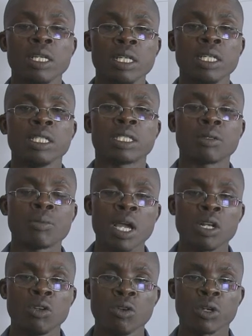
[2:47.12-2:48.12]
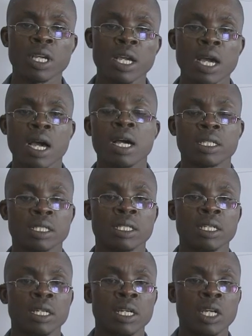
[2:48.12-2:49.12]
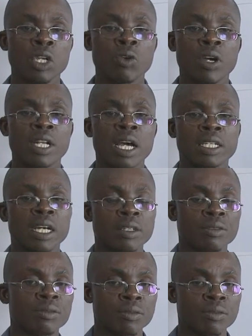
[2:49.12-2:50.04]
is by looking at your data,